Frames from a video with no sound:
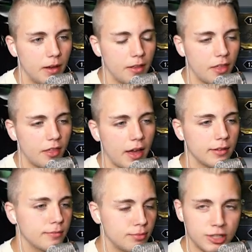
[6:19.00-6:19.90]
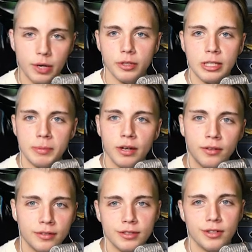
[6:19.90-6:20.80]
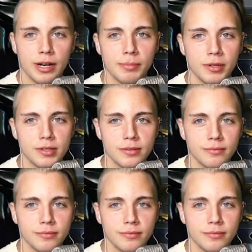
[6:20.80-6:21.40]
other than that, stick with this build. It's a great build.